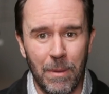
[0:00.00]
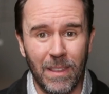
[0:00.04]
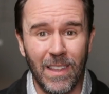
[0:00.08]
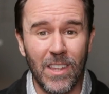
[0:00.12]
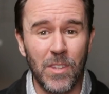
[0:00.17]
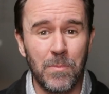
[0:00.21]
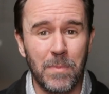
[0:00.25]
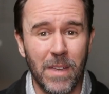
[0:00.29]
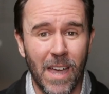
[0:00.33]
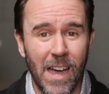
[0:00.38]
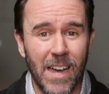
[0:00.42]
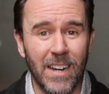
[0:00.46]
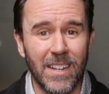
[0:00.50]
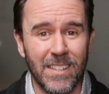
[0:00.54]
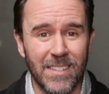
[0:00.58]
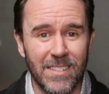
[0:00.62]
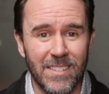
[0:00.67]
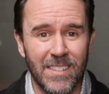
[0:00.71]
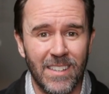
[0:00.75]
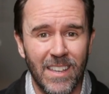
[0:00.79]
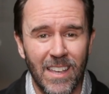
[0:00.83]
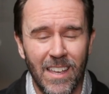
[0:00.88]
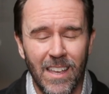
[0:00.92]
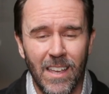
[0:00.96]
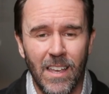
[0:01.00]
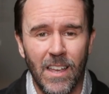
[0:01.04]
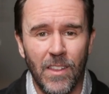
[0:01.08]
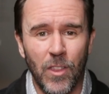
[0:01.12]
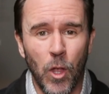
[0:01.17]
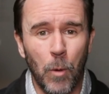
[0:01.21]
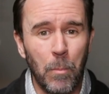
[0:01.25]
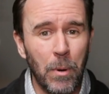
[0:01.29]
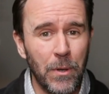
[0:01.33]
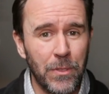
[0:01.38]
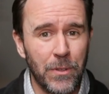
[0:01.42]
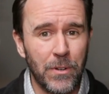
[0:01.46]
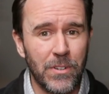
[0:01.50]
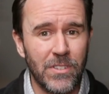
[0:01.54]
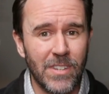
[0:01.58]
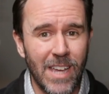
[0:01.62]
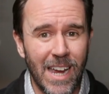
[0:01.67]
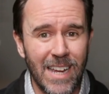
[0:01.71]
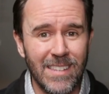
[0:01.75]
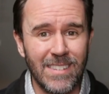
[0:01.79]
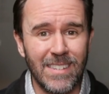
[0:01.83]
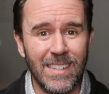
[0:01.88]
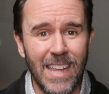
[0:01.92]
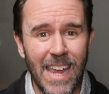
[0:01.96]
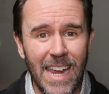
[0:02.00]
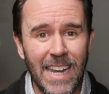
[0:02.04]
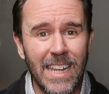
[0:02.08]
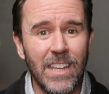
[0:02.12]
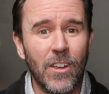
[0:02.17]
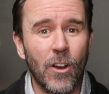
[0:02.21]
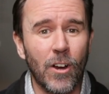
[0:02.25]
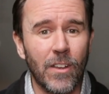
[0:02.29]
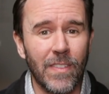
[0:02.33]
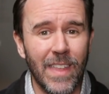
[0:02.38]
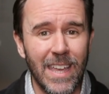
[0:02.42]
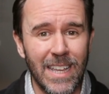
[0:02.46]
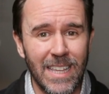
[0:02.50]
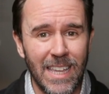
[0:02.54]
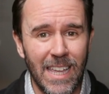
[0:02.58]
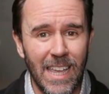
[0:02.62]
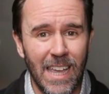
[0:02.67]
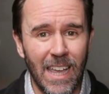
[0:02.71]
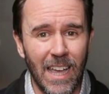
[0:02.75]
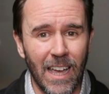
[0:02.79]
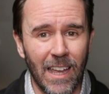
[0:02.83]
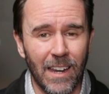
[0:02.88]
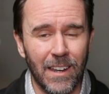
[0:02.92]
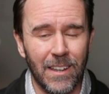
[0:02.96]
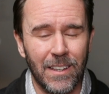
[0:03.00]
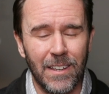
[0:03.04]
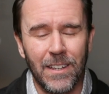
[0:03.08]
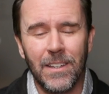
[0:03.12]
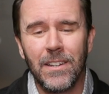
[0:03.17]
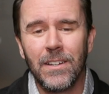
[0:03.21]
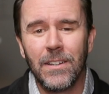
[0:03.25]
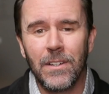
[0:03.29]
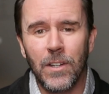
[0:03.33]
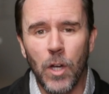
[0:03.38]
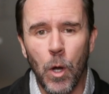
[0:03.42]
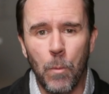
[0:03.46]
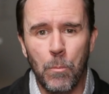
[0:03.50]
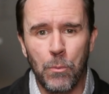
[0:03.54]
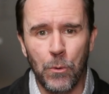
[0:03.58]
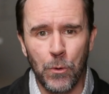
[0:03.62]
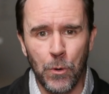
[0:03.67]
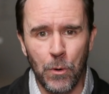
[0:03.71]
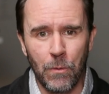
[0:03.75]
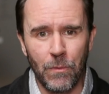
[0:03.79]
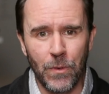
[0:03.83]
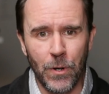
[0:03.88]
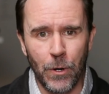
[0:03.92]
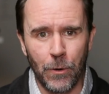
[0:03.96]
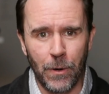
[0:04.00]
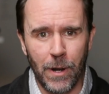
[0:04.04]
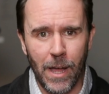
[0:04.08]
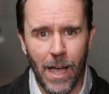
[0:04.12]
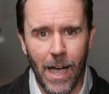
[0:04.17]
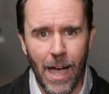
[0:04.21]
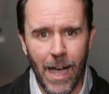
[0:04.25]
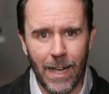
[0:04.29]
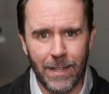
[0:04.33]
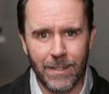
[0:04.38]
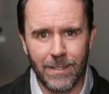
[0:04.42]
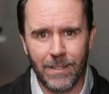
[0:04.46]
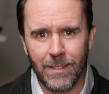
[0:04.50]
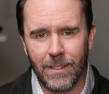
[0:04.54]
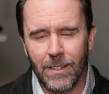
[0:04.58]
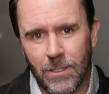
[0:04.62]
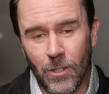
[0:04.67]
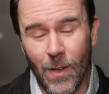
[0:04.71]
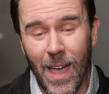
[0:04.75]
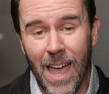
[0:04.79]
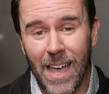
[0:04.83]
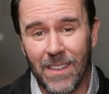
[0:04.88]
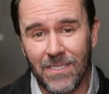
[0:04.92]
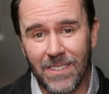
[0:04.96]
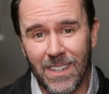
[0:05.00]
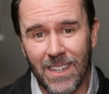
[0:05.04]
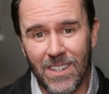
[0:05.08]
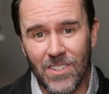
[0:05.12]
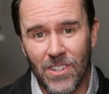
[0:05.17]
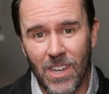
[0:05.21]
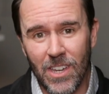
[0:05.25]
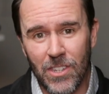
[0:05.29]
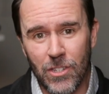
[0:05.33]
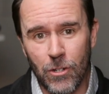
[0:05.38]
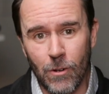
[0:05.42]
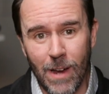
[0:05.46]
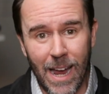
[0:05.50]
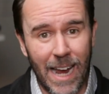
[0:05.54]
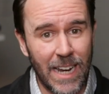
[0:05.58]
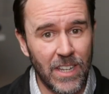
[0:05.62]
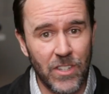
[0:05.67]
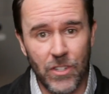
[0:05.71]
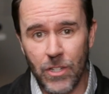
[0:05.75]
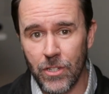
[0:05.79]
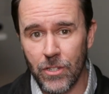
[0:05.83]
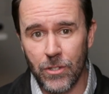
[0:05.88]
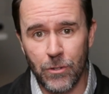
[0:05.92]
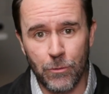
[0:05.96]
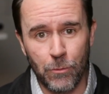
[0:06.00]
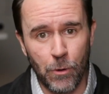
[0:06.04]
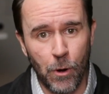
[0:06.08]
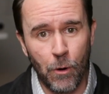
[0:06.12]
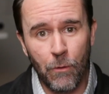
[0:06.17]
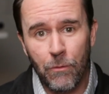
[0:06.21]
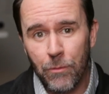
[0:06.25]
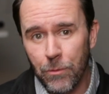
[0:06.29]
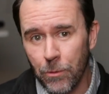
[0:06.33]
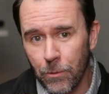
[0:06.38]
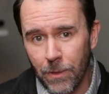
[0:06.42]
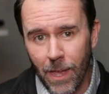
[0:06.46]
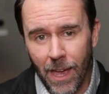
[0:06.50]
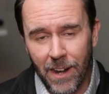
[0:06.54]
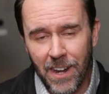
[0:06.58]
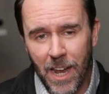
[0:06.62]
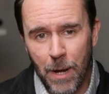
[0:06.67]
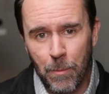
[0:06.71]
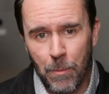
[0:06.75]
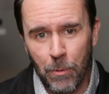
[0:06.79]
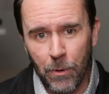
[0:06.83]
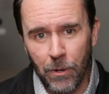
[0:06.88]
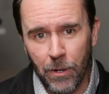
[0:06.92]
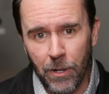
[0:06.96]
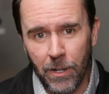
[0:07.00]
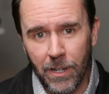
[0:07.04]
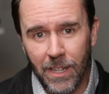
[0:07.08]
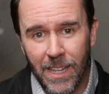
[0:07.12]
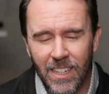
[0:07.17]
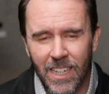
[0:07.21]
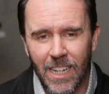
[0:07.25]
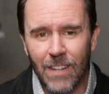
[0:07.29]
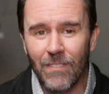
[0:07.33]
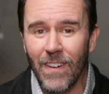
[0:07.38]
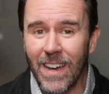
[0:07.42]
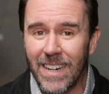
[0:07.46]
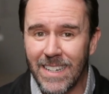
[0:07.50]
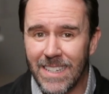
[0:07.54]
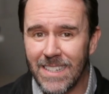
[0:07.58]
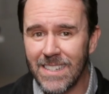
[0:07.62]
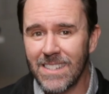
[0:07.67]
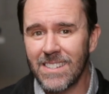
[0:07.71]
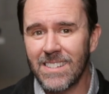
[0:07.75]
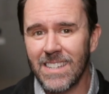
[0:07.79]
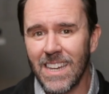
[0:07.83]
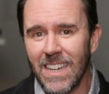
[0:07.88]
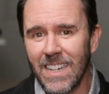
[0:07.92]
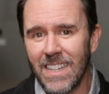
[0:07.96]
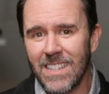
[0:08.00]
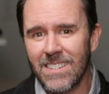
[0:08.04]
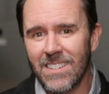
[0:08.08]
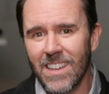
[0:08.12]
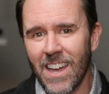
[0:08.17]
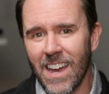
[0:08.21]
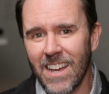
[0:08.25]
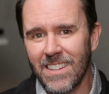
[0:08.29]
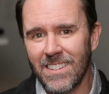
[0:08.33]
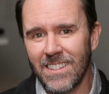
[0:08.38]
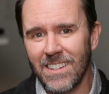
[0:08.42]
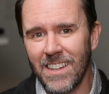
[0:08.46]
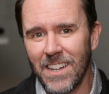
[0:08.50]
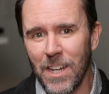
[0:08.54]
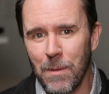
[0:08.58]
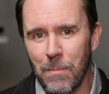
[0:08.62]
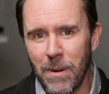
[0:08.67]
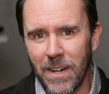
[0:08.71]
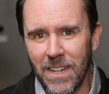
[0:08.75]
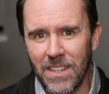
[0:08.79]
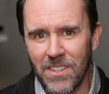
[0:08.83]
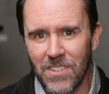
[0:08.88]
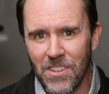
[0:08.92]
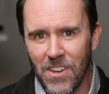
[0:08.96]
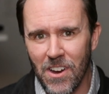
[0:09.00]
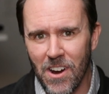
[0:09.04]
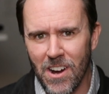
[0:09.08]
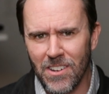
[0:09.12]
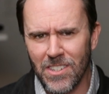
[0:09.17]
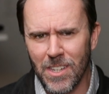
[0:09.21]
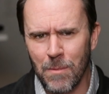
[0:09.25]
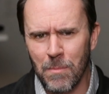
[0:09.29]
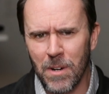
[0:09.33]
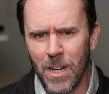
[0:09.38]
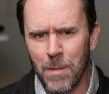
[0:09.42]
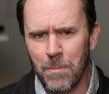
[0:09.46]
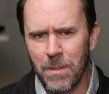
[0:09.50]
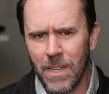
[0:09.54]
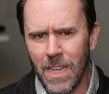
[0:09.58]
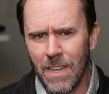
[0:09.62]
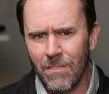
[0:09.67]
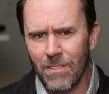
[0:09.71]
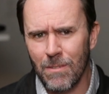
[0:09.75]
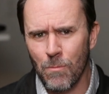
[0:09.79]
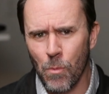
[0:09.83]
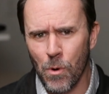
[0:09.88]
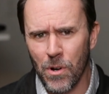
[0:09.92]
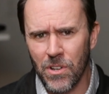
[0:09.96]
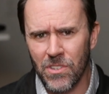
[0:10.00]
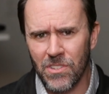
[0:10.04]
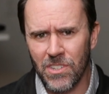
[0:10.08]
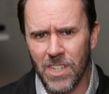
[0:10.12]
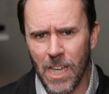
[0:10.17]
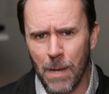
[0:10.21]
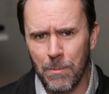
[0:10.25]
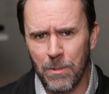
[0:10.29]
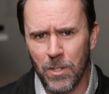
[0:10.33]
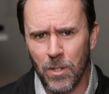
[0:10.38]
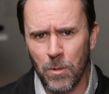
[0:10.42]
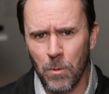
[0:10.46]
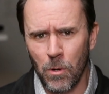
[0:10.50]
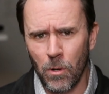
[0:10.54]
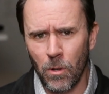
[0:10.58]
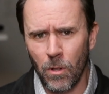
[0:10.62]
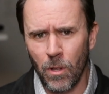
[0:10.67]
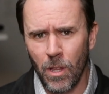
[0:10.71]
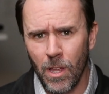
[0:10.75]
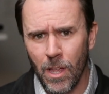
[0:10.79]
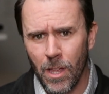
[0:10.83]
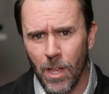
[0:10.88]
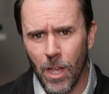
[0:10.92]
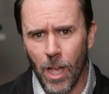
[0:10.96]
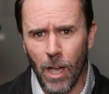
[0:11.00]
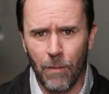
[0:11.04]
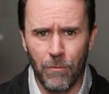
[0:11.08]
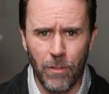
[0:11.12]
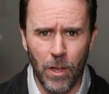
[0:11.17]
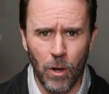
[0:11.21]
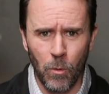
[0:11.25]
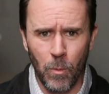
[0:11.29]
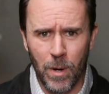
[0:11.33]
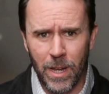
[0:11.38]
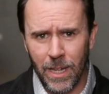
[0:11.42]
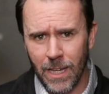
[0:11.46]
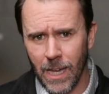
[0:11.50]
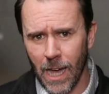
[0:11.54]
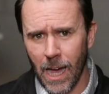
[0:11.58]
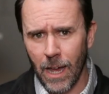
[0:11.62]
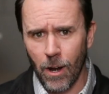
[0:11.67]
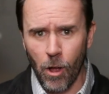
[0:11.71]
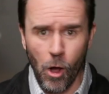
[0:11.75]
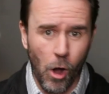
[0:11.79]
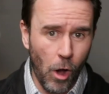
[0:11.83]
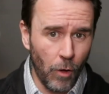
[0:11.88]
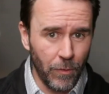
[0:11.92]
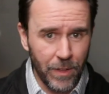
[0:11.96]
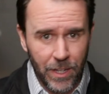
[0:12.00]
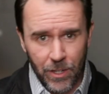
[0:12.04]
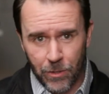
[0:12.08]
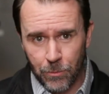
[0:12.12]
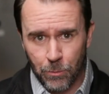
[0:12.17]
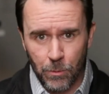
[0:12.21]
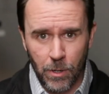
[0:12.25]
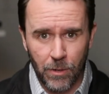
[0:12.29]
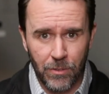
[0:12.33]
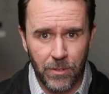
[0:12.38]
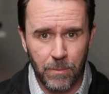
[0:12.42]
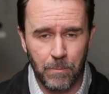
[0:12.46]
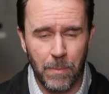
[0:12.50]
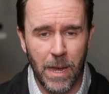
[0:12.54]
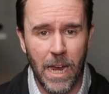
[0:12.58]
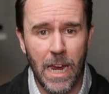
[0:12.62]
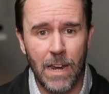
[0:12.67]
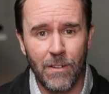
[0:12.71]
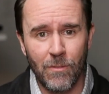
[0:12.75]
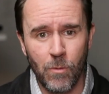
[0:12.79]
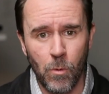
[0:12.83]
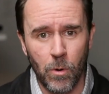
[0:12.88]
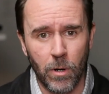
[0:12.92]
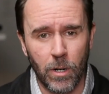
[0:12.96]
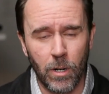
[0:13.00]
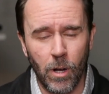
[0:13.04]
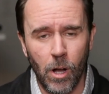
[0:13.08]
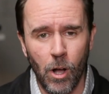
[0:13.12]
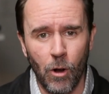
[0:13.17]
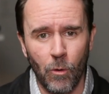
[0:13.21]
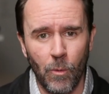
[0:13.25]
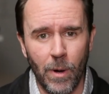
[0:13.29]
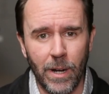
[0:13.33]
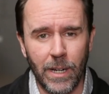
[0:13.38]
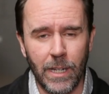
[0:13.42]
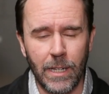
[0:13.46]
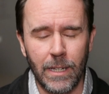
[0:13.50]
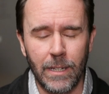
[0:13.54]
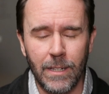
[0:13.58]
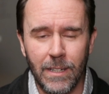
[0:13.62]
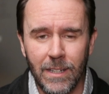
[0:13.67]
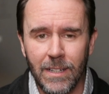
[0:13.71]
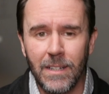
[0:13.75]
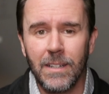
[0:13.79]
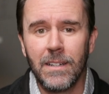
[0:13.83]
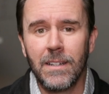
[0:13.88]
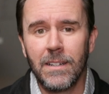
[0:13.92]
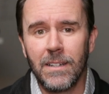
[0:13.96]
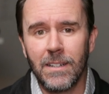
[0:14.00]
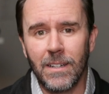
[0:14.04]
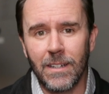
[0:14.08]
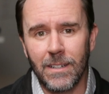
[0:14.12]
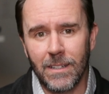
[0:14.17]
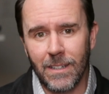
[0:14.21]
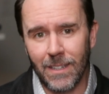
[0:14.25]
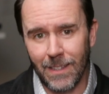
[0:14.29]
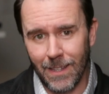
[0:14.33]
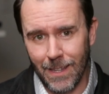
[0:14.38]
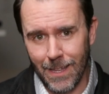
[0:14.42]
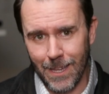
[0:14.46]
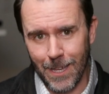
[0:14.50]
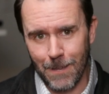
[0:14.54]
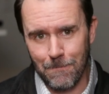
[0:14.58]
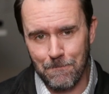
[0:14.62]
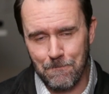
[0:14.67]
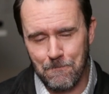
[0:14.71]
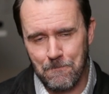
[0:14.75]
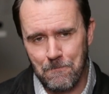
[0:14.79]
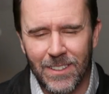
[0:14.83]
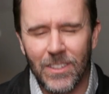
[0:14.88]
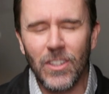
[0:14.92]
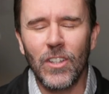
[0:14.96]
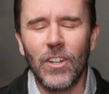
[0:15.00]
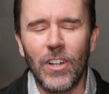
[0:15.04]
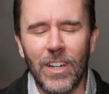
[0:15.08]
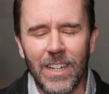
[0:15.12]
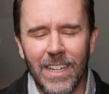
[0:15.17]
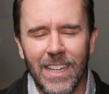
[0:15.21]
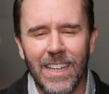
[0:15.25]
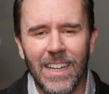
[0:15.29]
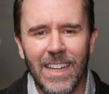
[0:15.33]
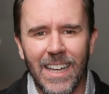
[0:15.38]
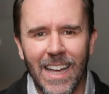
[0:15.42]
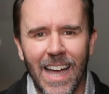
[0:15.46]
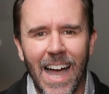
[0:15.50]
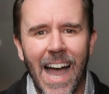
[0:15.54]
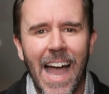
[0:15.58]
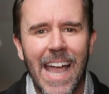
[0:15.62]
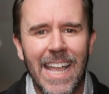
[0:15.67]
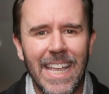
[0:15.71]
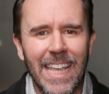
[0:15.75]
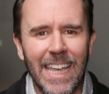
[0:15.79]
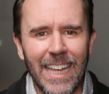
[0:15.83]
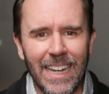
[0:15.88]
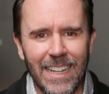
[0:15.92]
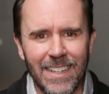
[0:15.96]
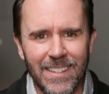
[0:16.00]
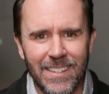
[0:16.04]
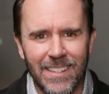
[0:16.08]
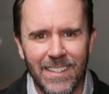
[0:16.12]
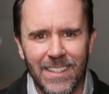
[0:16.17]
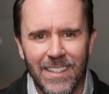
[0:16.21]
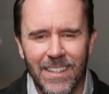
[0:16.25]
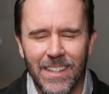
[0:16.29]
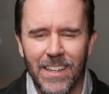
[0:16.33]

And let's be honest, They'll put their signs in any yard they can, approved or not. So as the adjuster, I just drove through that neighborhood, and if I didn't see any signs in anybody's yards, I'm gonna be even more skeptical of the we got all these roofs paid for already claim. Look, I get it.